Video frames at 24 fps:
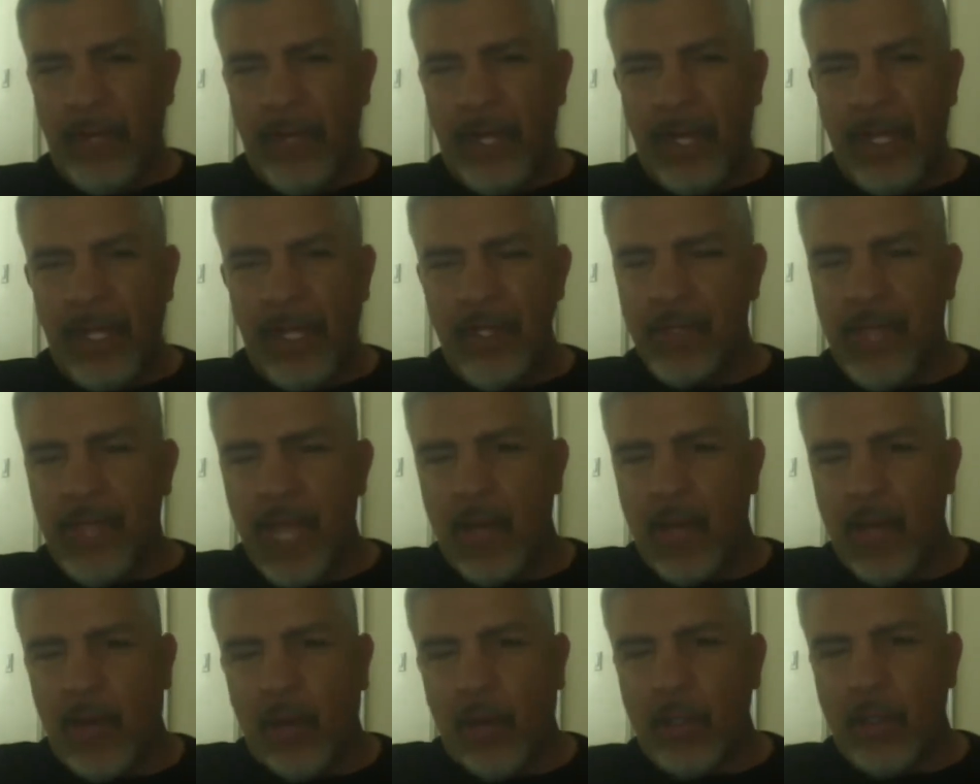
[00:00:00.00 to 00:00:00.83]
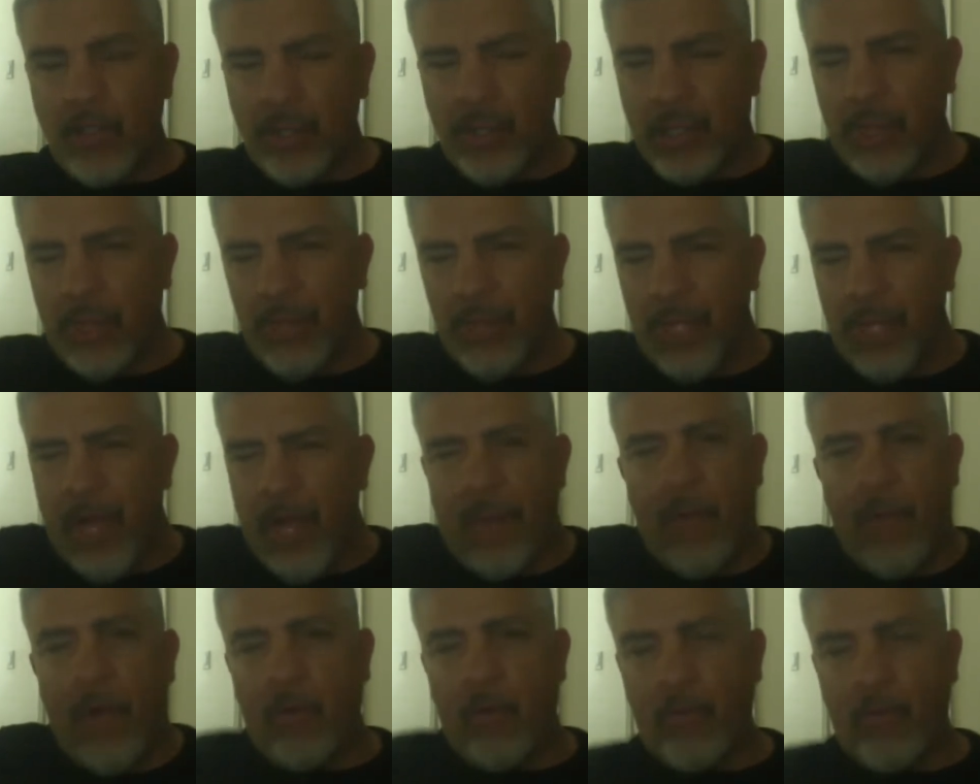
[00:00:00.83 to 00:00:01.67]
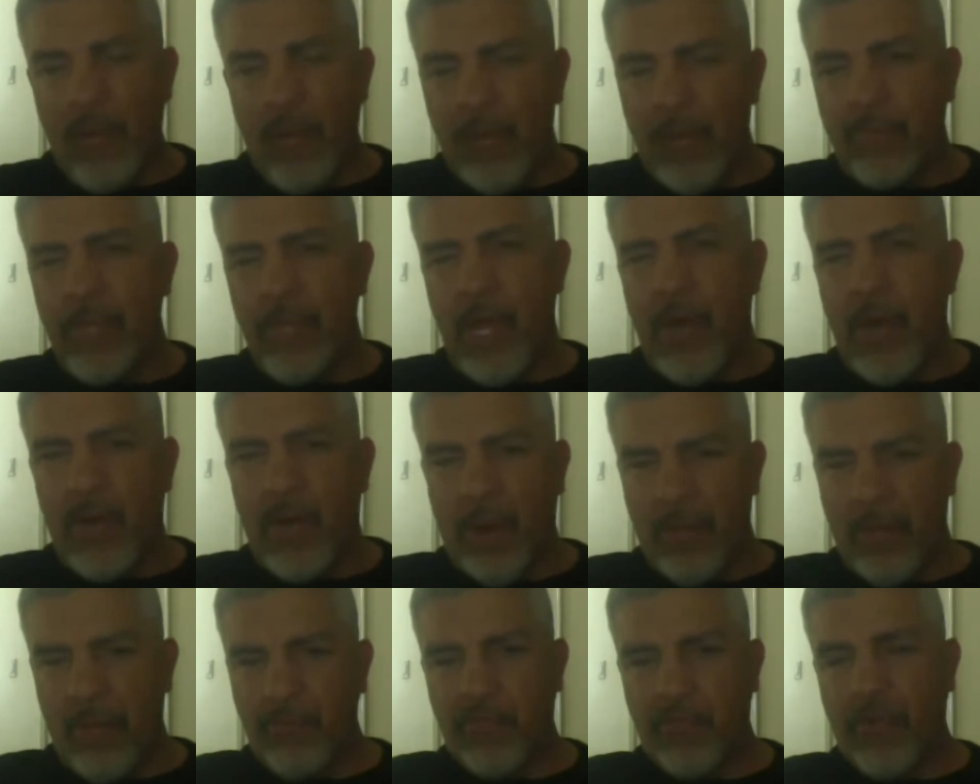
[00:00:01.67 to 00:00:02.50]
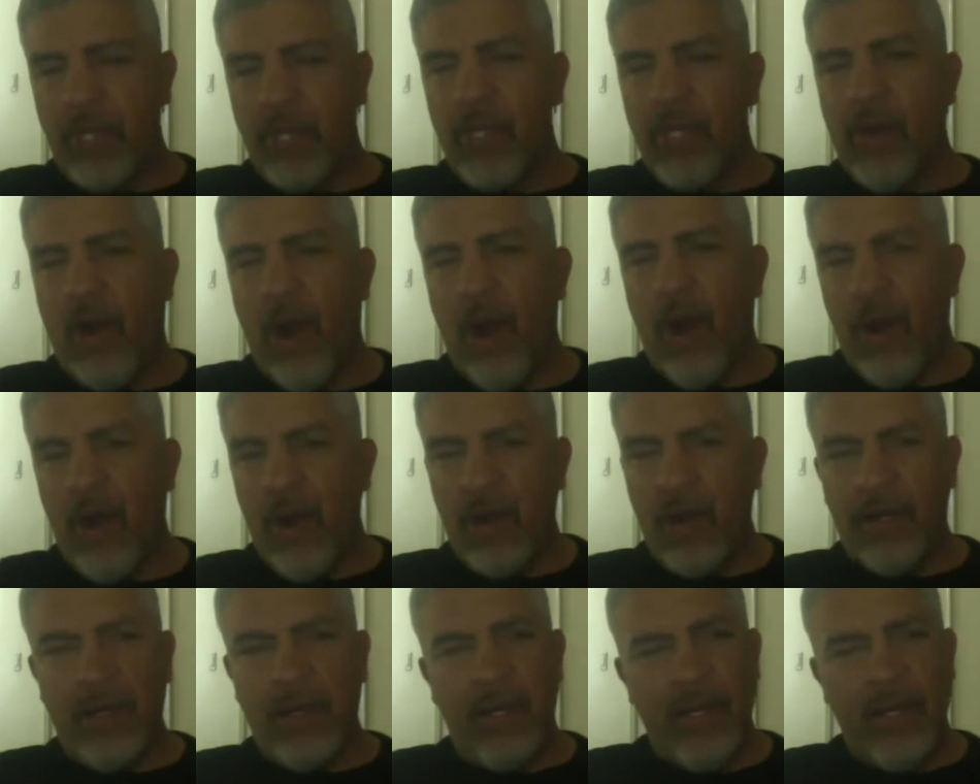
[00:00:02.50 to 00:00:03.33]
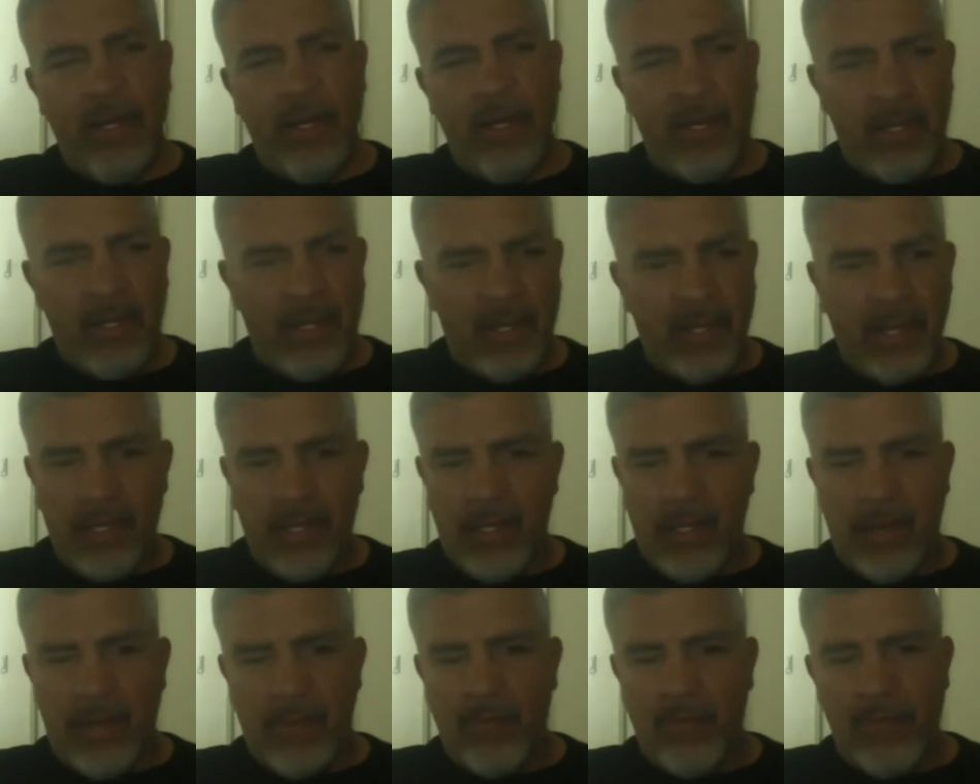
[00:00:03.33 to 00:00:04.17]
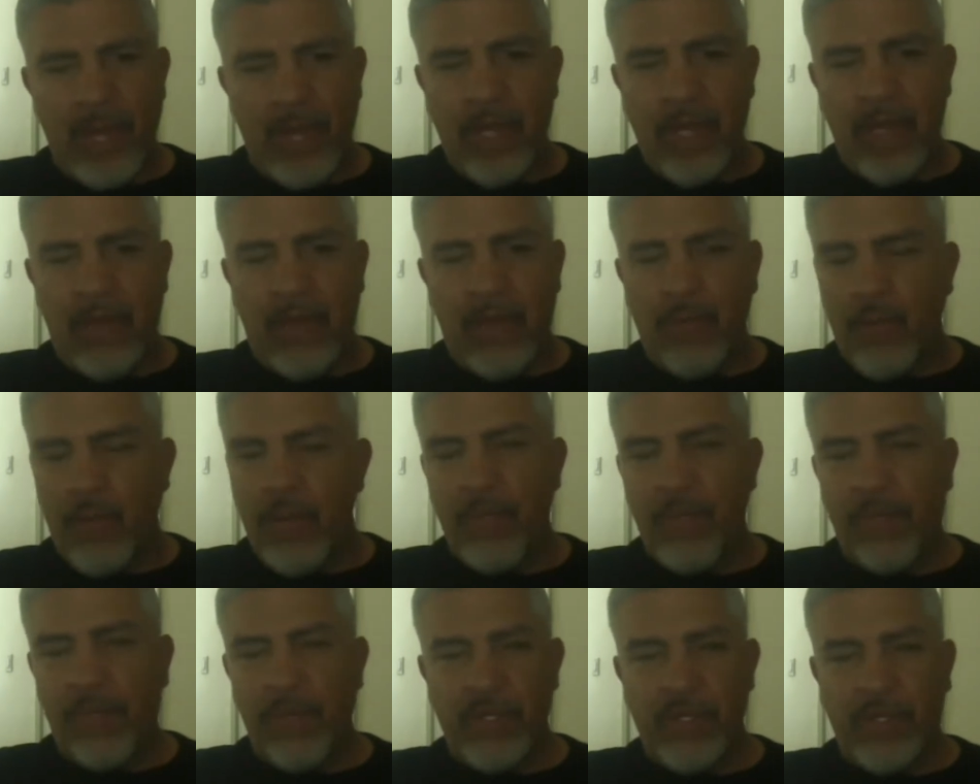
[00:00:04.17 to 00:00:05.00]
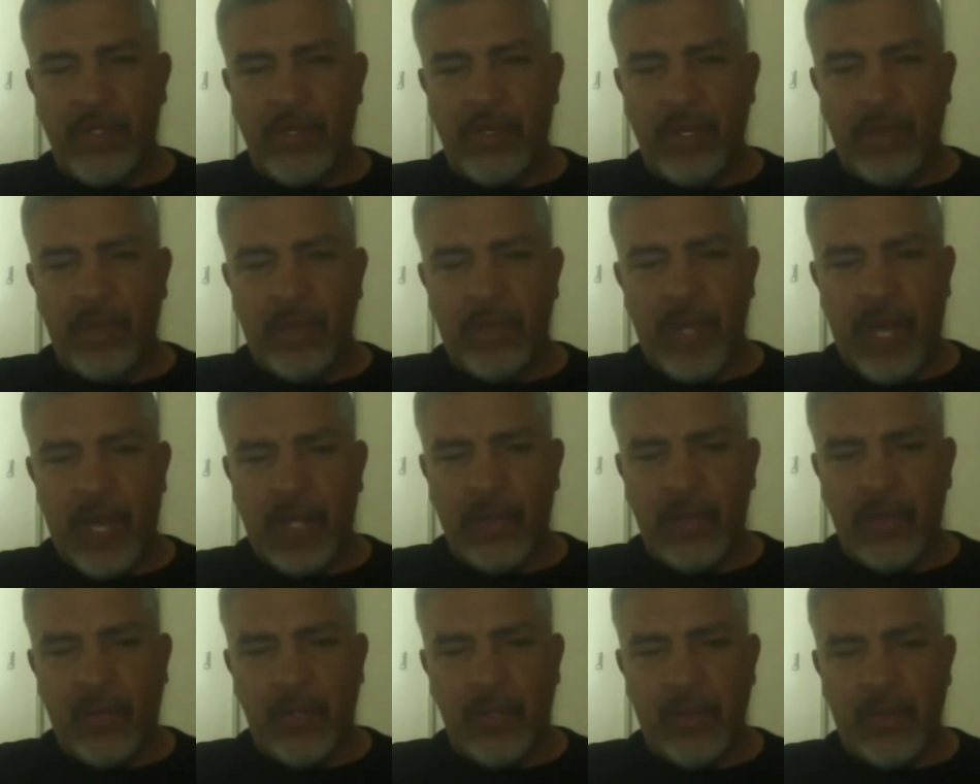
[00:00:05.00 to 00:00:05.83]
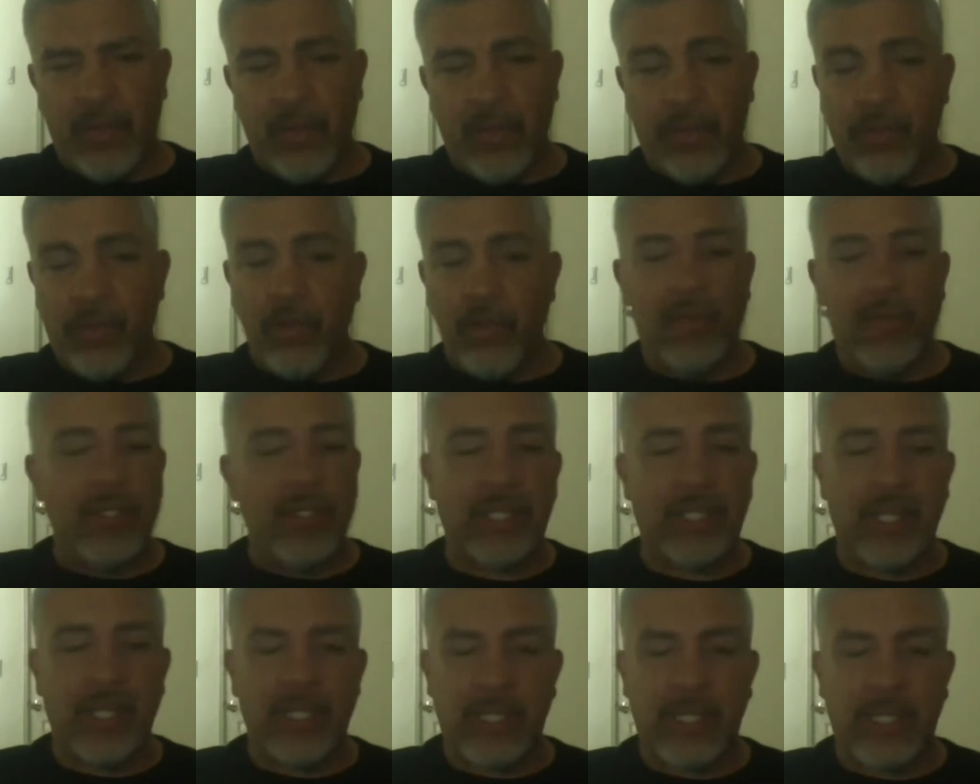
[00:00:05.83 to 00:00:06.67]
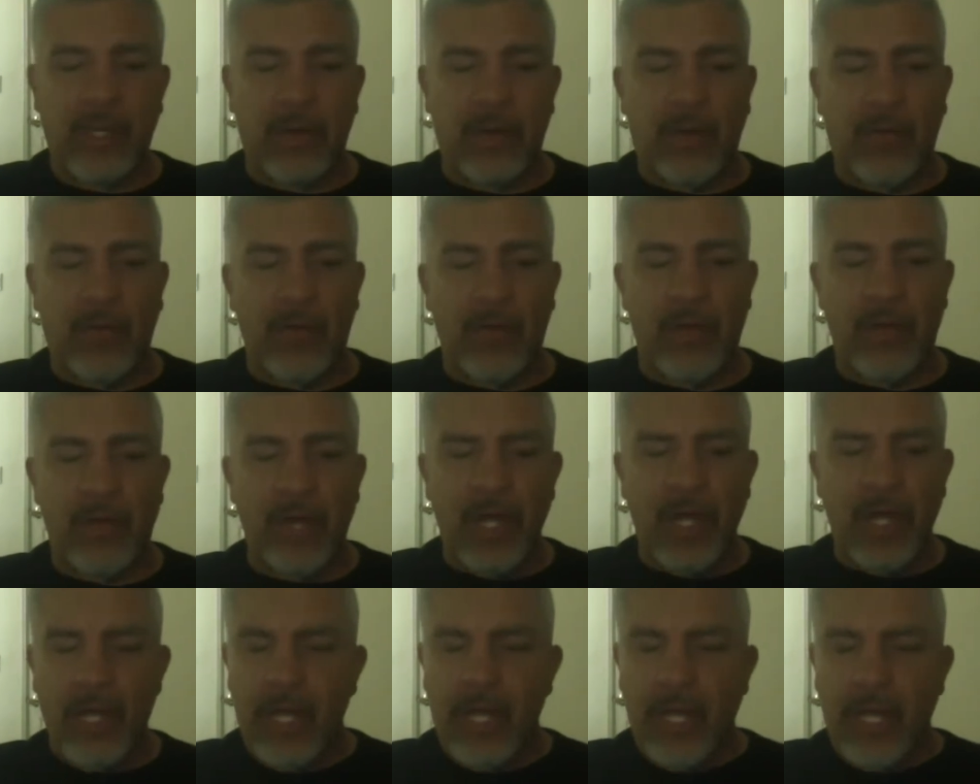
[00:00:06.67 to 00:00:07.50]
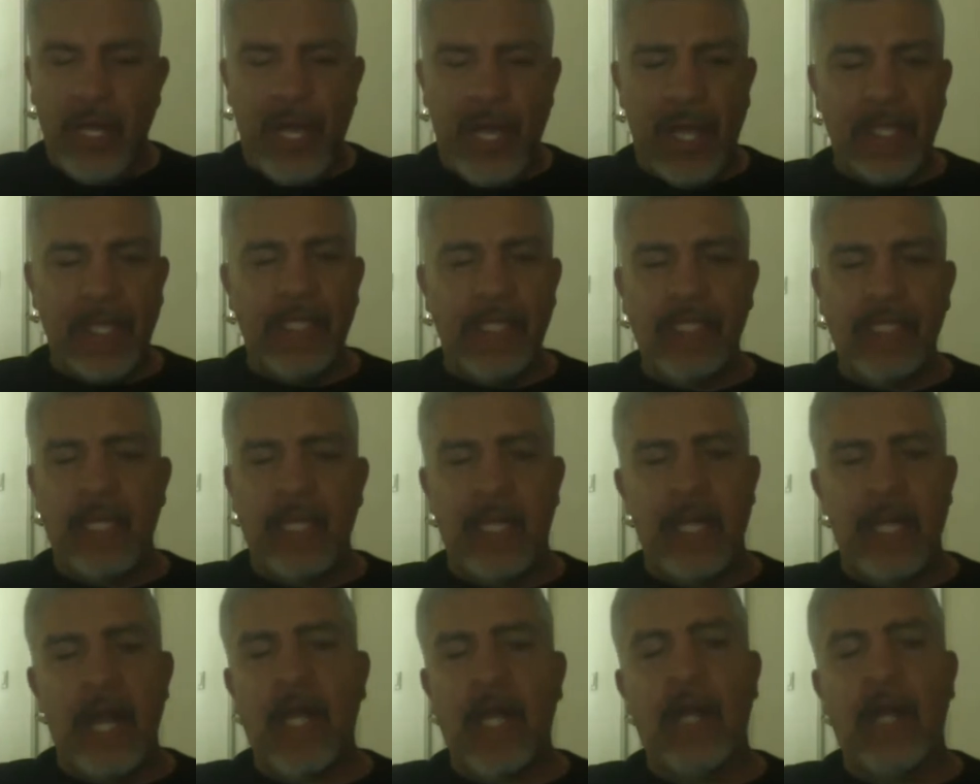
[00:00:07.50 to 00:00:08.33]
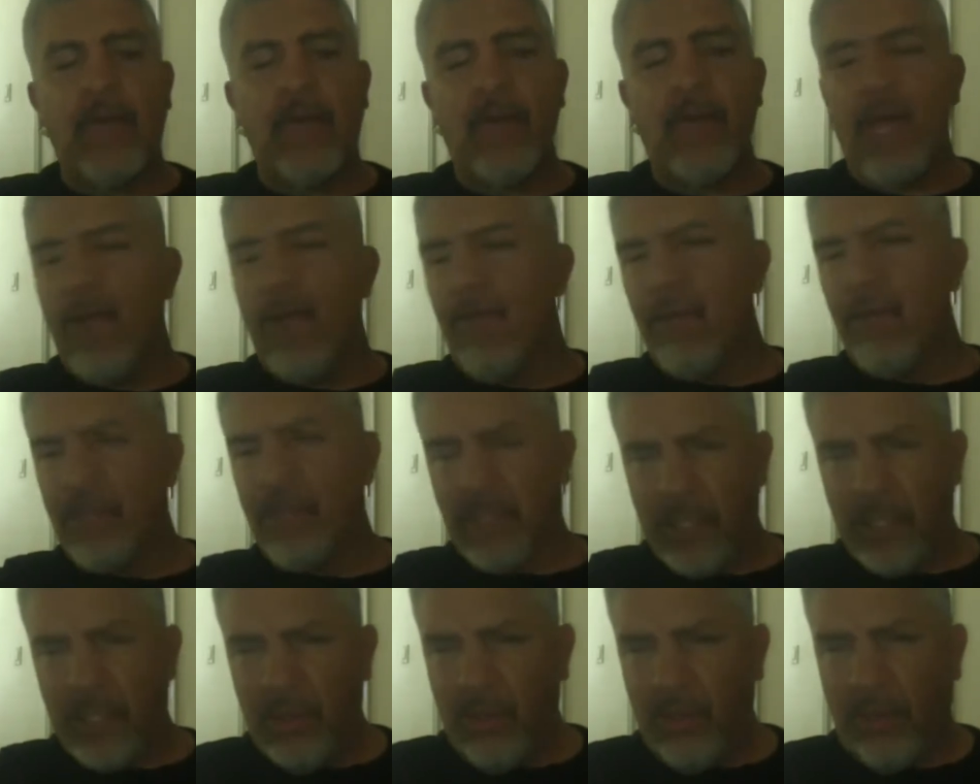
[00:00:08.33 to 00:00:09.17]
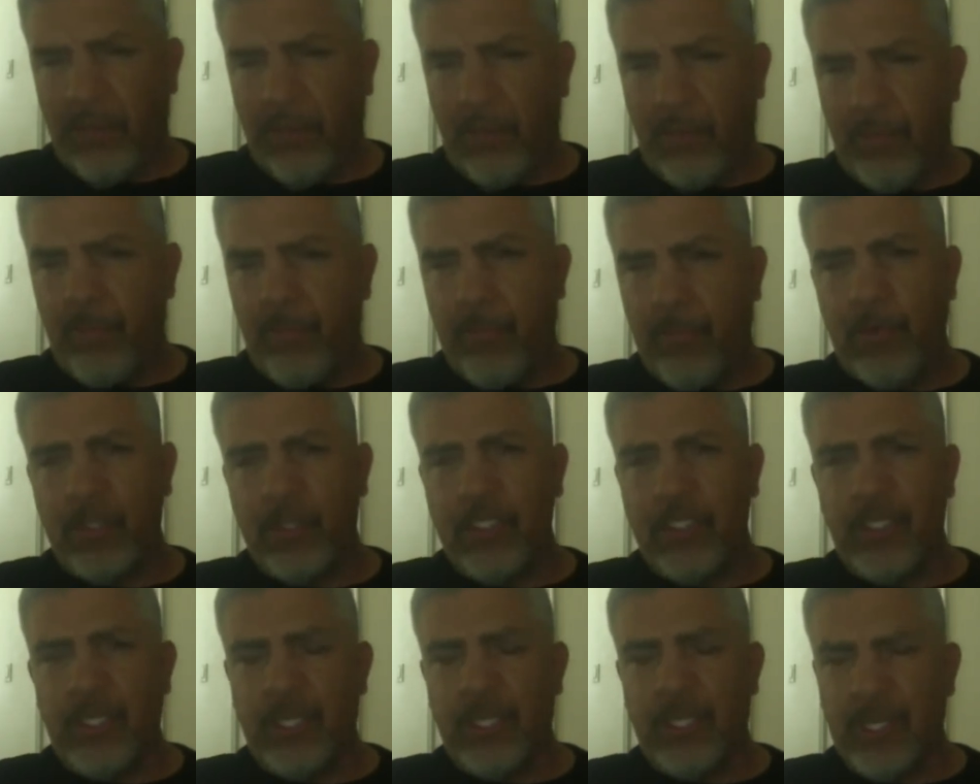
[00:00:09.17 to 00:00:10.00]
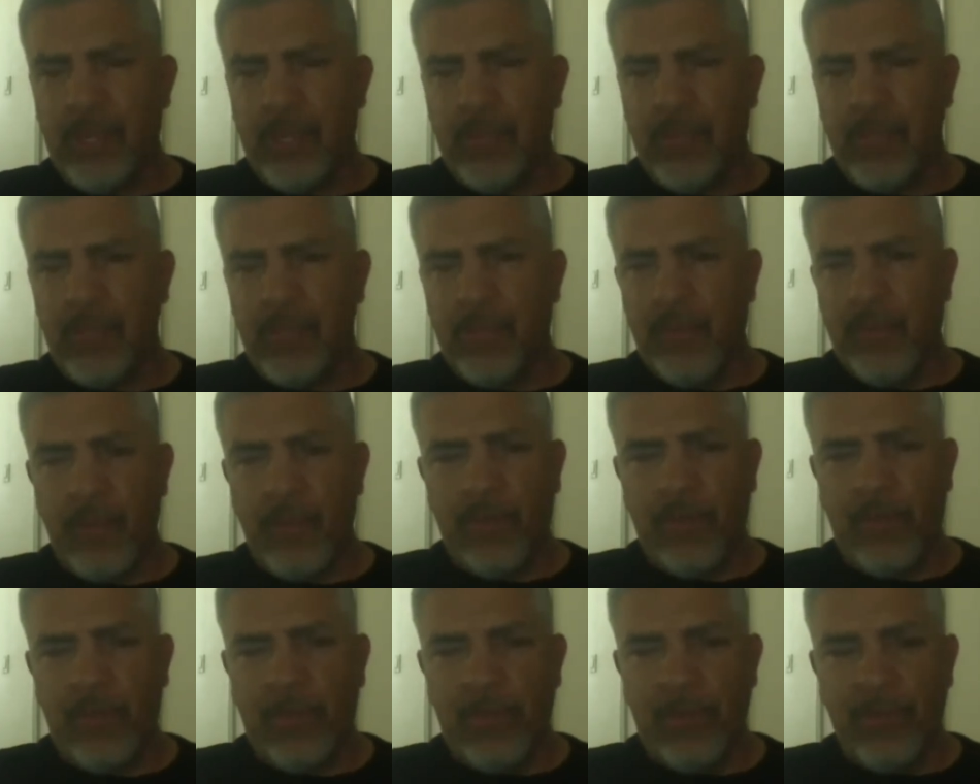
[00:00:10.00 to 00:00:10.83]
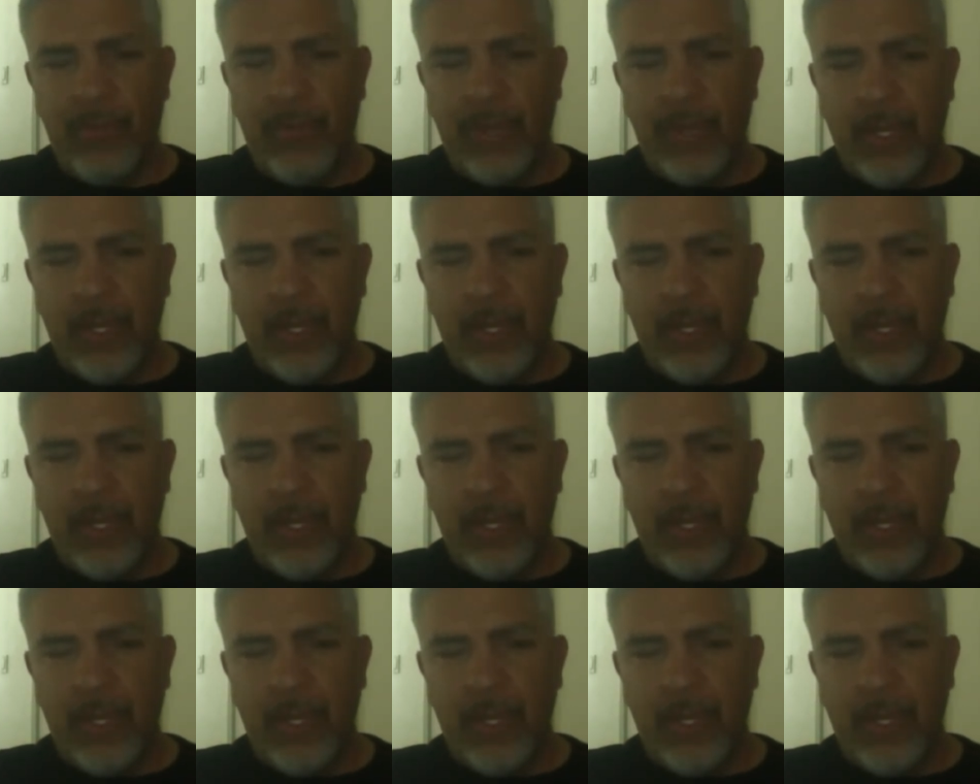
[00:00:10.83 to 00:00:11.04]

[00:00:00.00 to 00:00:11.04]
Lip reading: And he was, "Hey, coach, look at me. I'm all ripped now. I'm training hard, and I'm ready. I'm ready for this tournament." And I told Antonio, this kid's gonna go over there, and he's gonna knock out every single person that steps in the ring with him.